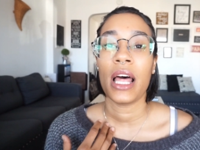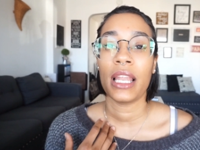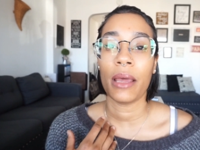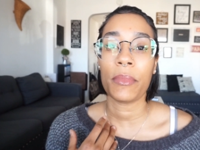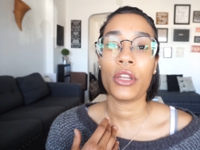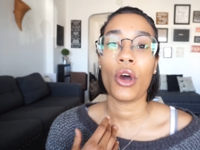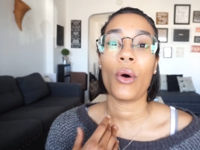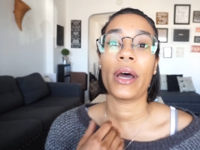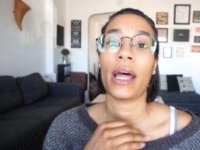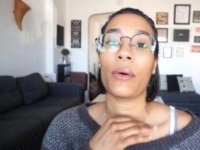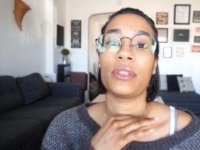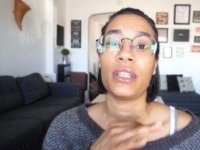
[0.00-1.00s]
let me know and
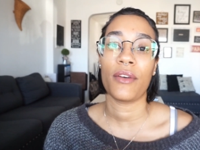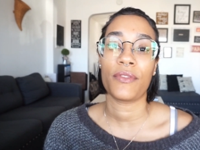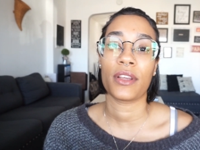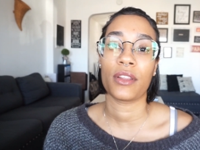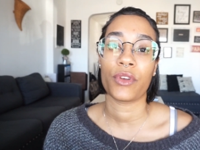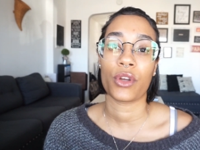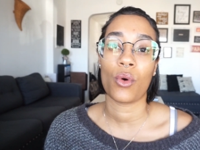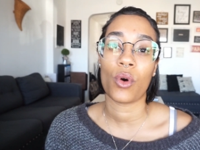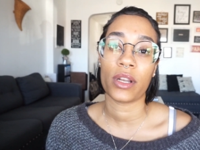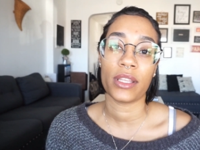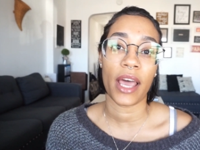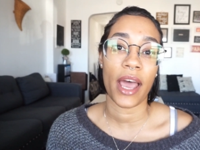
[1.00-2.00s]
I would definitely
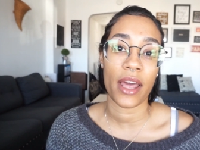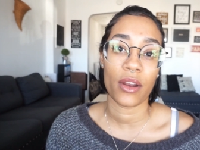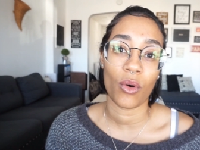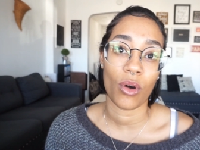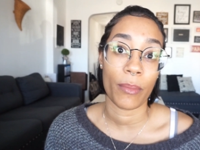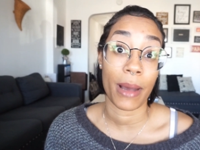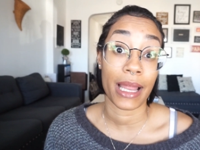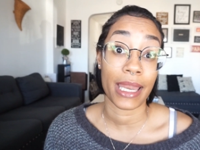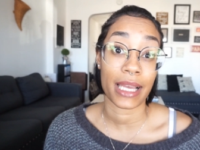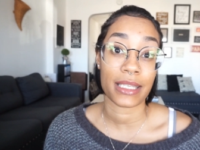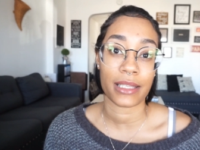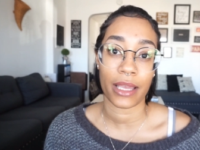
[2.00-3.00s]
record that on my
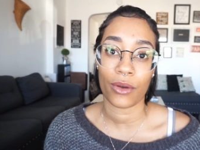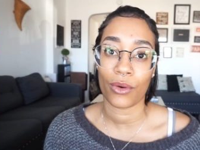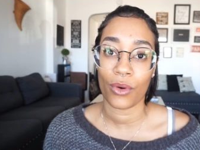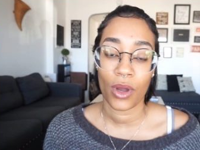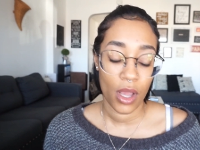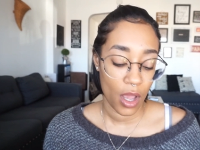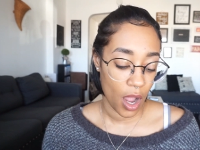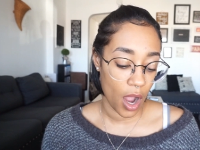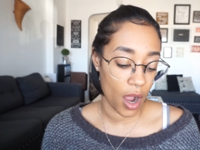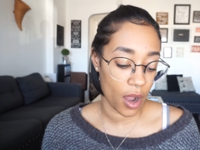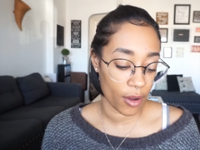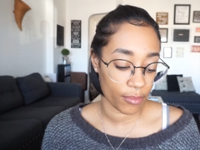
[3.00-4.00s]
next cycle.
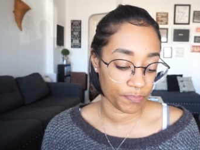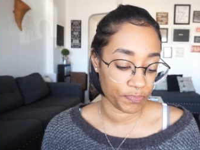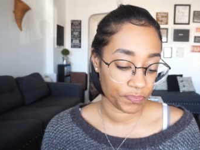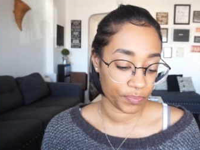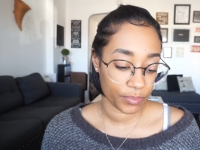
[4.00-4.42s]
Um,